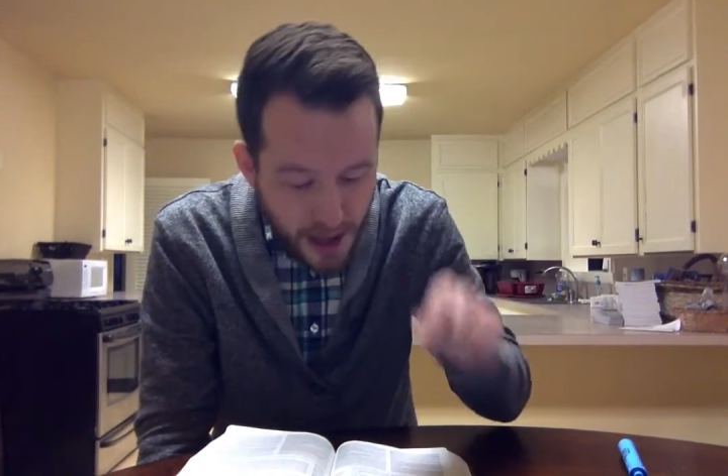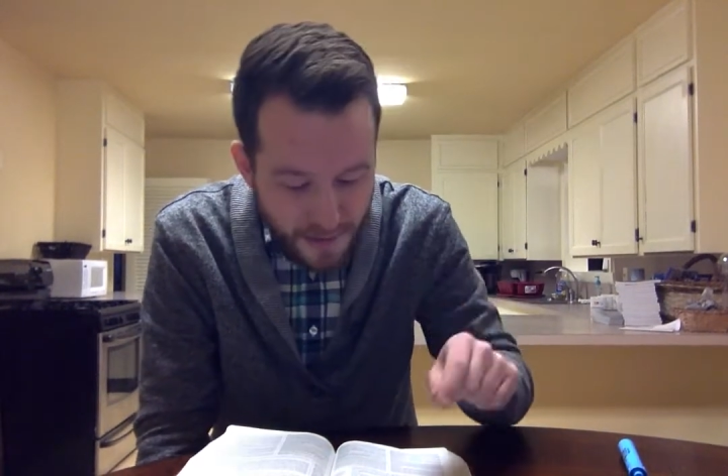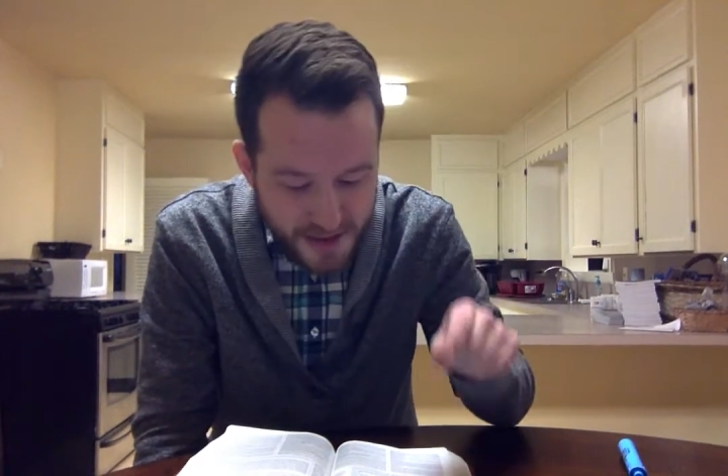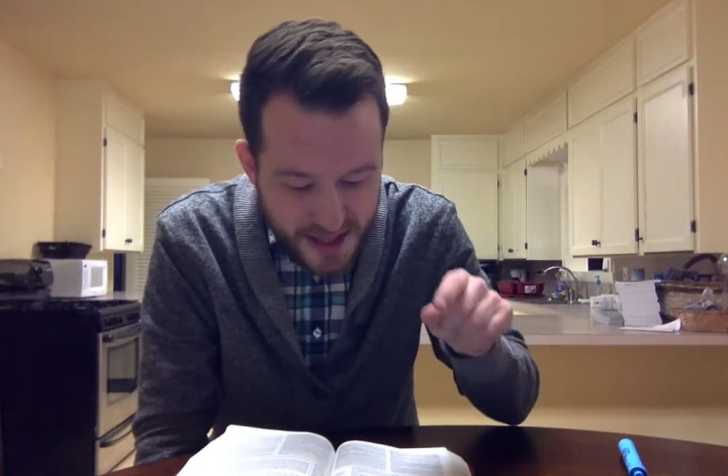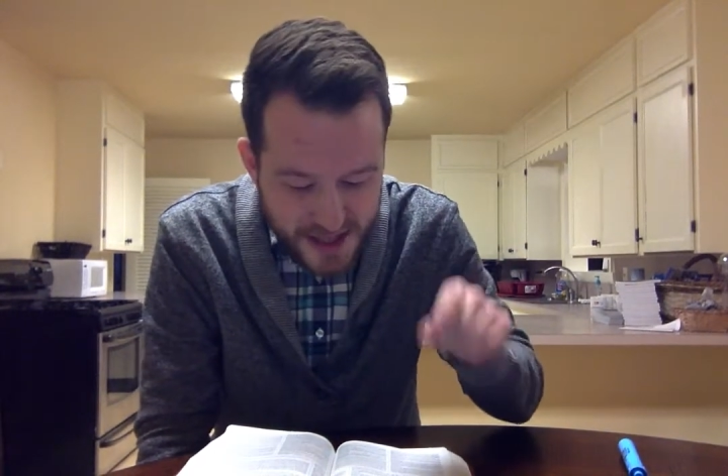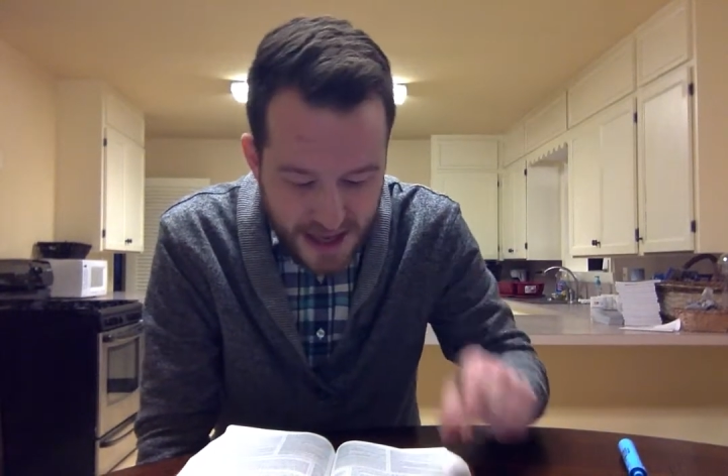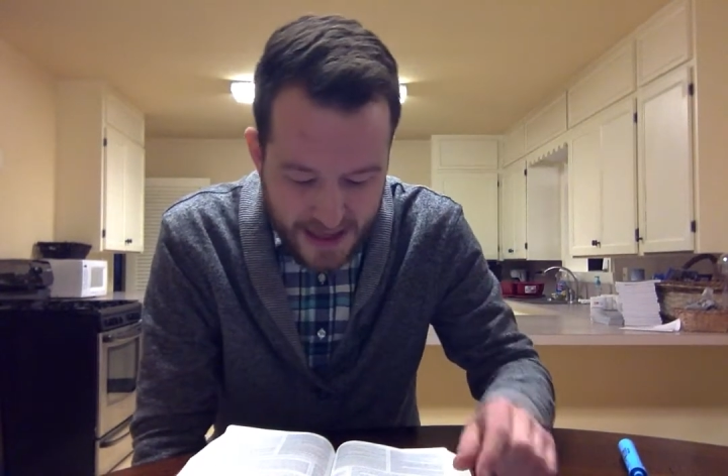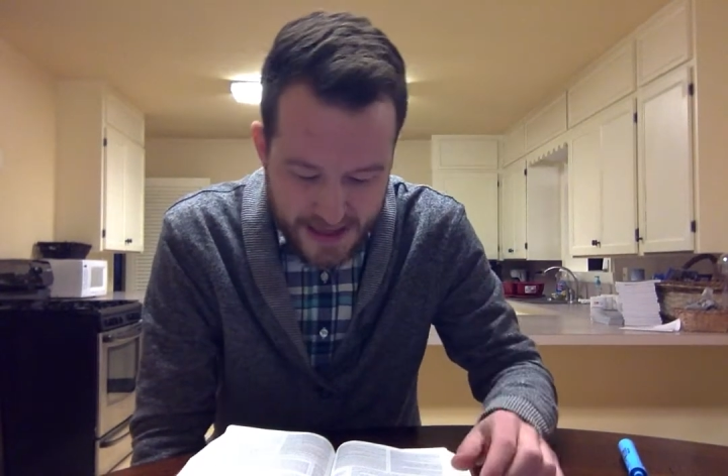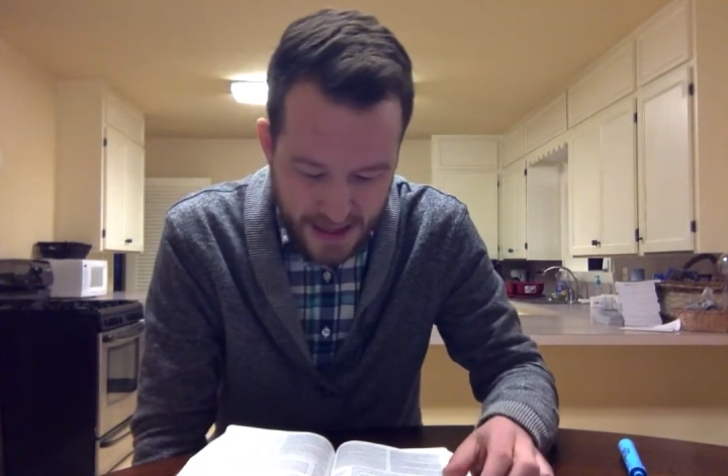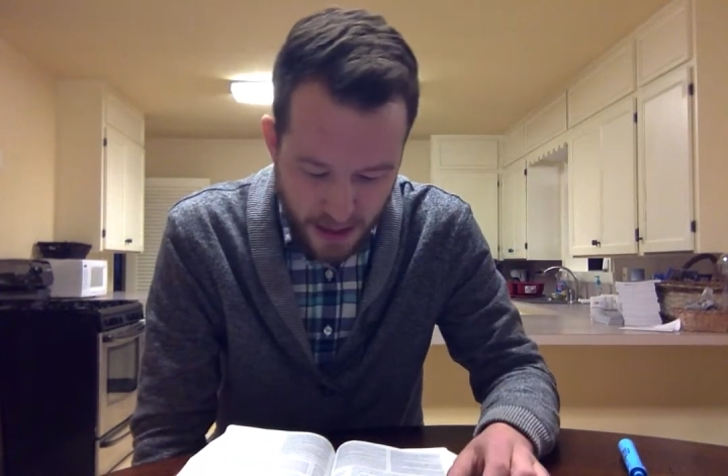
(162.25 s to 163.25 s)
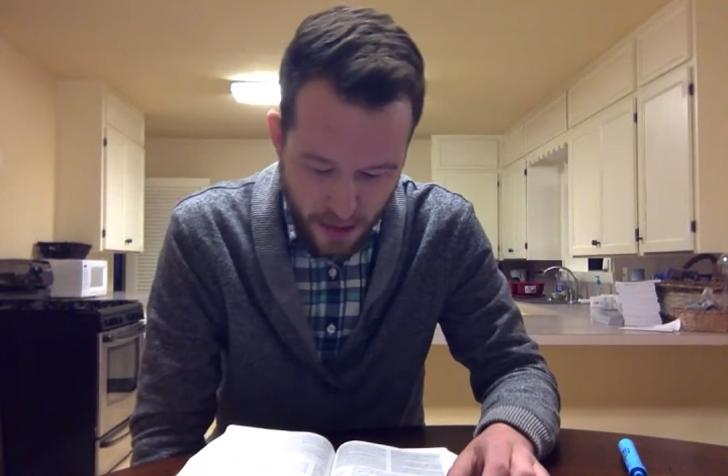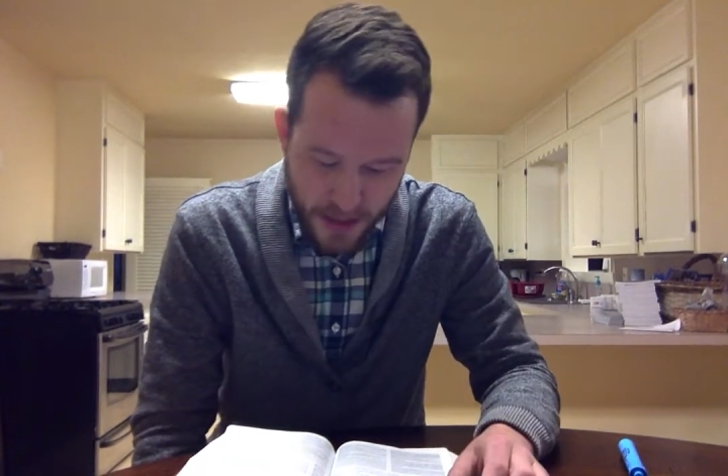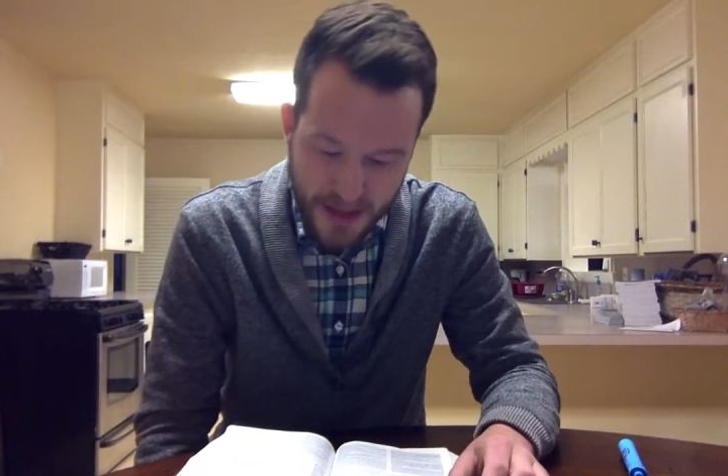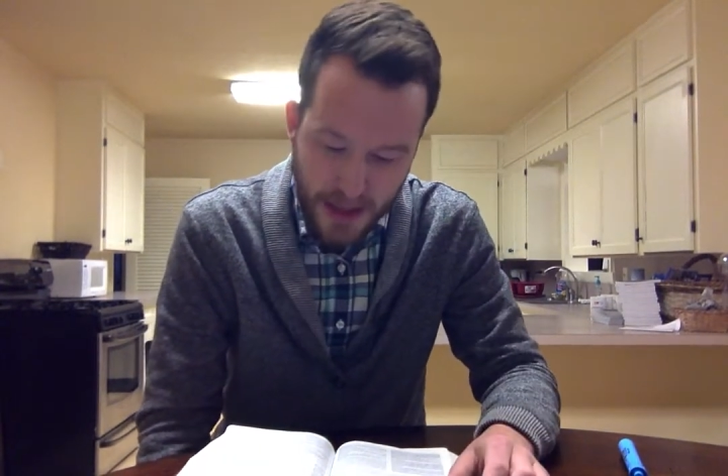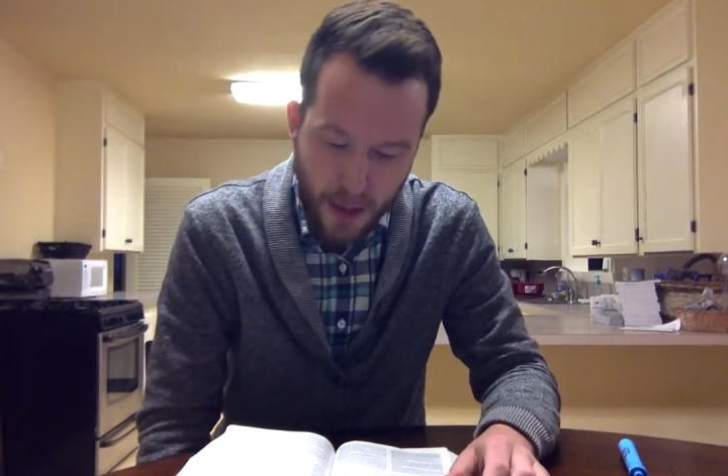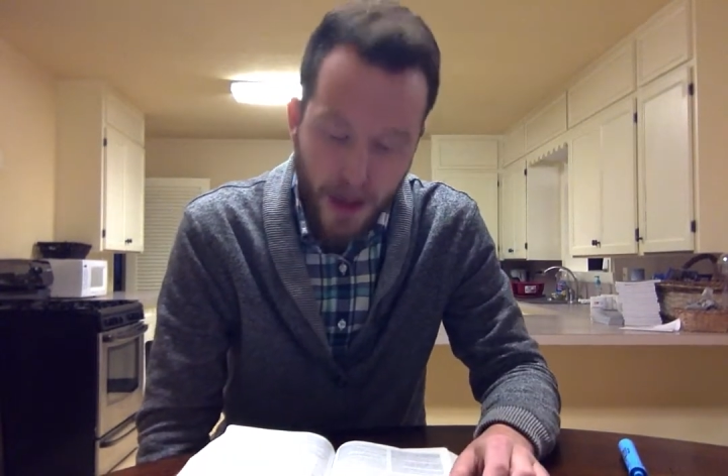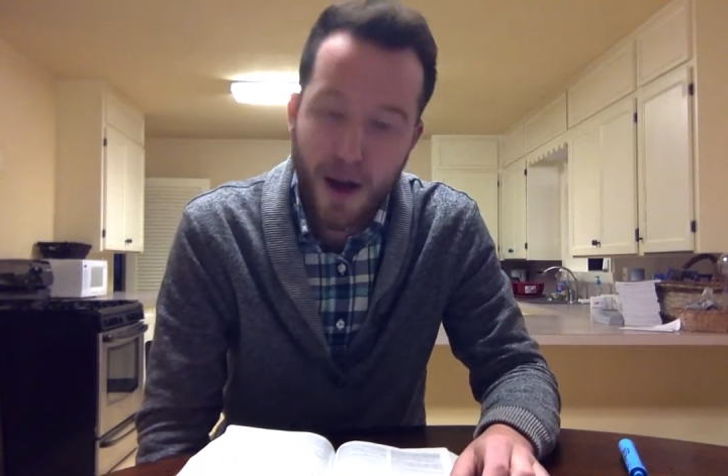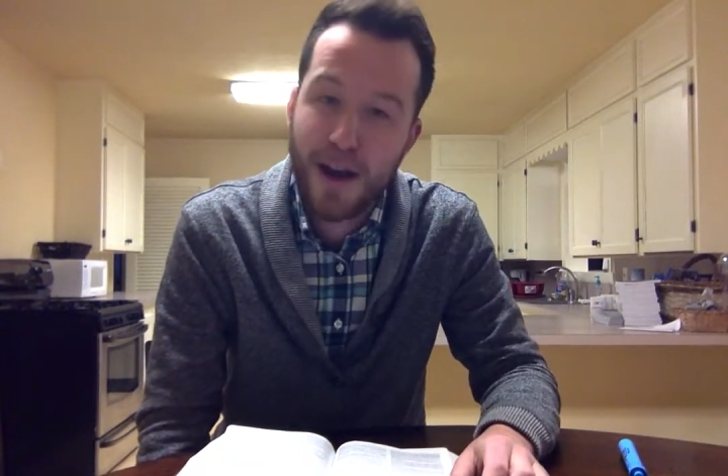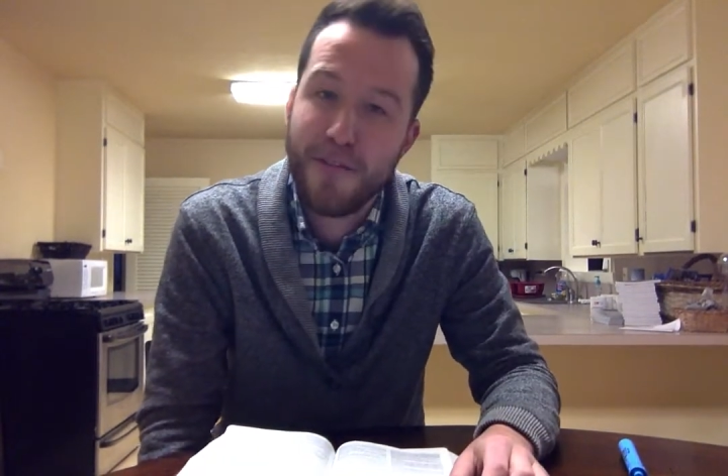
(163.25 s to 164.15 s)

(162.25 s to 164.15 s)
of this text that is going on.